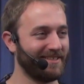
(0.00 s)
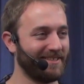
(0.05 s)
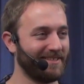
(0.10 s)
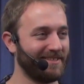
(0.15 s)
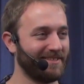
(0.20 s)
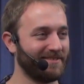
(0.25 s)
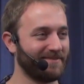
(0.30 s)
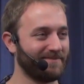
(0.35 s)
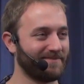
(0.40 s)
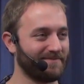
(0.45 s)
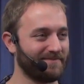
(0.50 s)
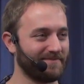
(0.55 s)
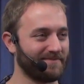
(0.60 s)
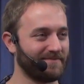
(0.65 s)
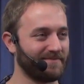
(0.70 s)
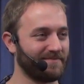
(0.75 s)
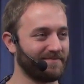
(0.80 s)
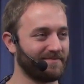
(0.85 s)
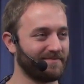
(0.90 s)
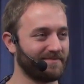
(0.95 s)

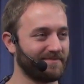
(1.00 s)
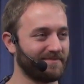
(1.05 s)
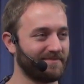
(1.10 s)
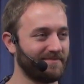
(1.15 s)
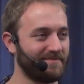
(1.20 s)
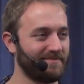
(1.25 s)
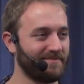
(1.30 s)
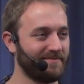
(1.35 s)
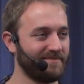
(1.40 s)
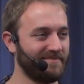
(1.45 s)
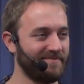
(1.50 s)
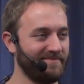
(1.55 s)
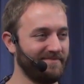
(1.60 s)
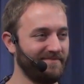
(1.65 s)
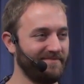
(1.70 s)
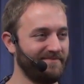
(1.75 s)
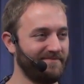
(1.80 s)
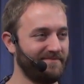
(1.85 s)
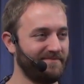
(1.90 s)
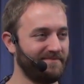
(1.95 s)

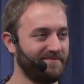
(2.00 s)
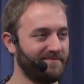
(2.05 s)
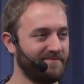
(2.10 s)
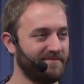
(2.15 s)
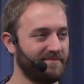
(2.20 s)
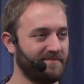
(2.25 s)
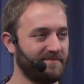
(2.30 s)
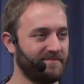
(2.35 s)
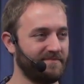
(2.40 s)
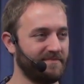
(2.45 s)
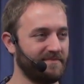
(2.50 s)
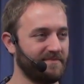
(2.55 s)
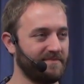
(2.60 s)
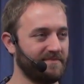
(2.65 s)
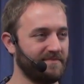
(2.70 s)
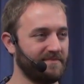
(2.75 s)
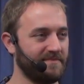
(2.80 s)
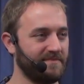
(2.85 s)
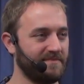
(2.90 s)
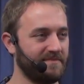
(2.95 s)

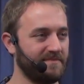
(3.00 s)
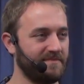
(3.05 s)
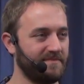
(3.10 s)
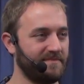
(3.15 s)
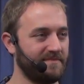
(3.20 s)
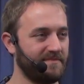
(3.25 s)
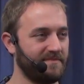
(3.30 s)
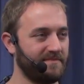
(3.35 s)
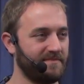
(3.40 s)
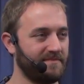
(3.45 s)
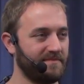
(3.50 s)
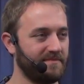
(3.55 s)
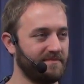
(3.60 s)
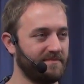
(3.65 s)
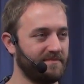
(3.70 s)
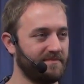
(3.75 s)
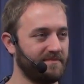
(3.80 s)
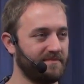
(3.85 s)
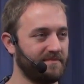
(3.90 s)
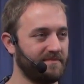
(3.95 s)

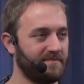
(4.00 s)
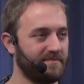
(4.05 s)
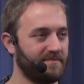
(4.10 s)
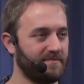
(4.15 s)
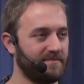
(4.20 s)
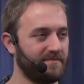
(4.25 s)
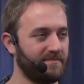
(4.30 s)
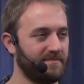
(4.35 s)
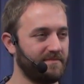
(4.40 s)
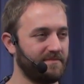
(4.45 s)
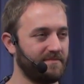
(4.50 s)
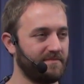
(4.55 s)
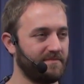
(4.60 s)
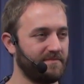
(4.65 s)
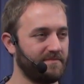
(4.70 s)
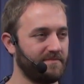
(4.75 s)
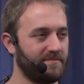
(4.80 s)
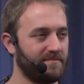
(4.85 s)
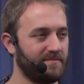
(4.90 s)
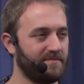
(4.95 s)

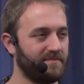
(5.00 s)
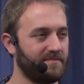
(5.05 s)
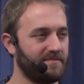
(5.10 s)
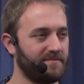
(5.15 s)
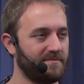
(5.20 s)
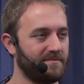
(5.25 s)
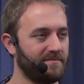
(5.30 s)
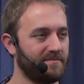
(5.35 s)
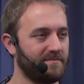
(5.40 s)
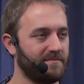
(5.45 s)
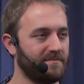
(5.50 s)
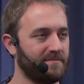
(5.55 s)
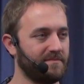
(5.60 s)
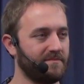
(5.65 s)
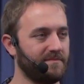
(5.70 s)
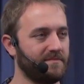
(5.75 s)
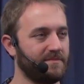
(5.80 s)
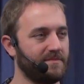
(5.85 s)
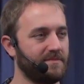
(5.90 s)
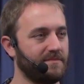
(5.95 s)

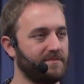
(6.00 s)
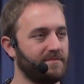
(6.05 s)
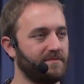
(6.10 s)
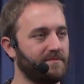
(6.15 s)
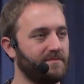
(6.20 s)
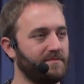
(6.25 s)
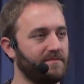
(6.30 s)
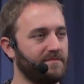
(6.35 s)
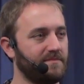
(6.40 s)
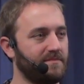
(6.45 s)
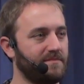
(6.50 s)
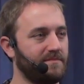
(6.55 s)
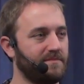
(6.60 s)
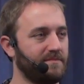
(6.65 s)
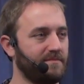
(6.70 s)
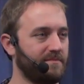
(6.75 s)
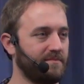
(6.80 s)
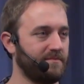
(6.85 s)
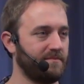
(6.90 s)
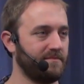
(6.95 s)

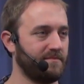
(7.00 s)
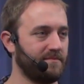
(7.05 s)
(silent)